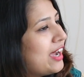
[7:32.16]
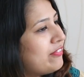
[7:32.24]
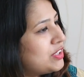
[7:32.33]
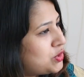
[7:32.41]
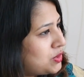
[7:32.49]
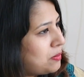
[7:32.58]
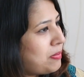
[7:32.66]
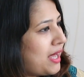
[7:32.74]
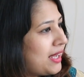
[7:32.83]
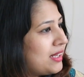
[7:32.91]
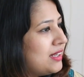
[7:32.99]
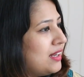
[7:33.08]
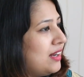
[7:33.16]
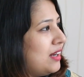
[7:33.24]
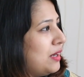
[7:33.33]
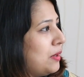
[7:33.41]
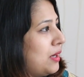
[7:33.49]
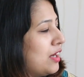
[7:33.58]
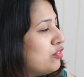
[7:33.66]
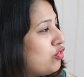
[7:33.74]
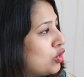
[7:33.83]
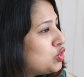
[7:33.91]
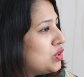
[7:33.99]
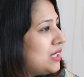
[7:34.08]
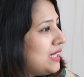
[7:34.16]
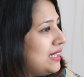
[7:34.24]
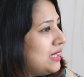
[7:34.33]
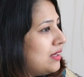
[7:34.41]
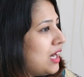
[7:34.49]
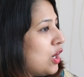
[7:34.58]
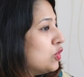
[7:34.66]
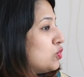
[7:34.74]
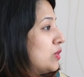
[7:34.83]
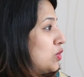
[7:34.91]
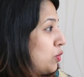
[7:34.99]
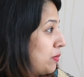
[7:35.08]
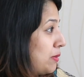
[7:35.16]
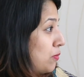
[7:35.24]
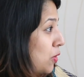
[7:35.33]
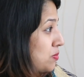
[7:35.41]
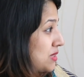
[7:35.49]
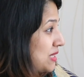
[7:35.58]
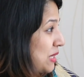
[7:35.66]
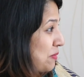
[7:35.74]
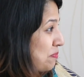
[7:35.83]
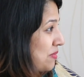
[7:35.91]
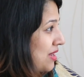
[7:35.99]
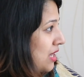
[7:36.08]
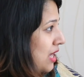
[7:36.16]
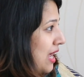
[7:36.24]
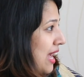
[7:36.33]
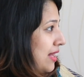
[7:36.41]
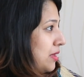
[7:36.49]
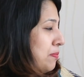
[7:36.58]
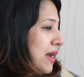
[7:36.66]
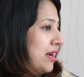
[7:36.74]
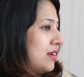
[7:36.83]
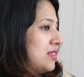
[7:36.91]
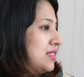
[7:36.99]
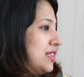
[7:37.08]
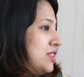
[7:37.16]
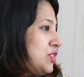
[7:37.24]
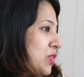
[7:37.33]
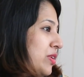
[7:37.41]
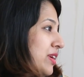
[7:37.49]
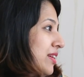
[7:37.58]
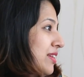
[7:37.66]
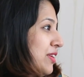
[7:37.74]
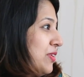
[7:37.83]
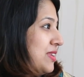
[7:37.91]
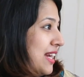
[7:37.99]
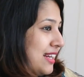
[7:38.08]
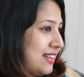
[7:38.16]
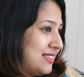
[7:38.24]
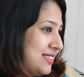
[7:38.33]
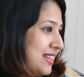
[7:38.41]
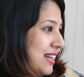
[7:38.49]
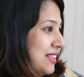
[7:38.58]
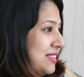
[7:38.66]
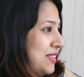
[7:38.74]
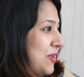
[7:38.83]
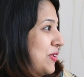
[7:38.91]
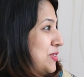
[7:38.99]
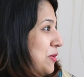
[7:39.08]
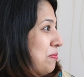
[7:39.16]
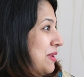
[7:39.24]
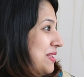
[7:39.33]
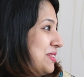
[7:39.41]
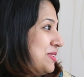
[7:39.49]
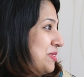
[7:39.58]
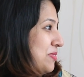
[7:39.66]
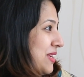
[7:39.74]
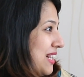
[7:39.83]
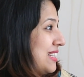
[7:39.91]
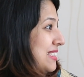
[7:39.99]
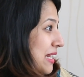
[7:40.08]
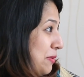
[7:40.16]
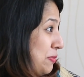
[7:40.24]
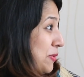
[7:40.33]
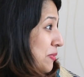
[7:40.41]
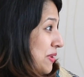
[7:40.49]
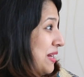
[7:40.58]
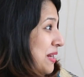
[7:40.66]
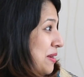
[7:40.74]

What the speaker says: I went to the bank. Unfortunately, the house was on my mom's name. Okay. And the banker said, sorry, your dad has died, not your mother, so we can't help you.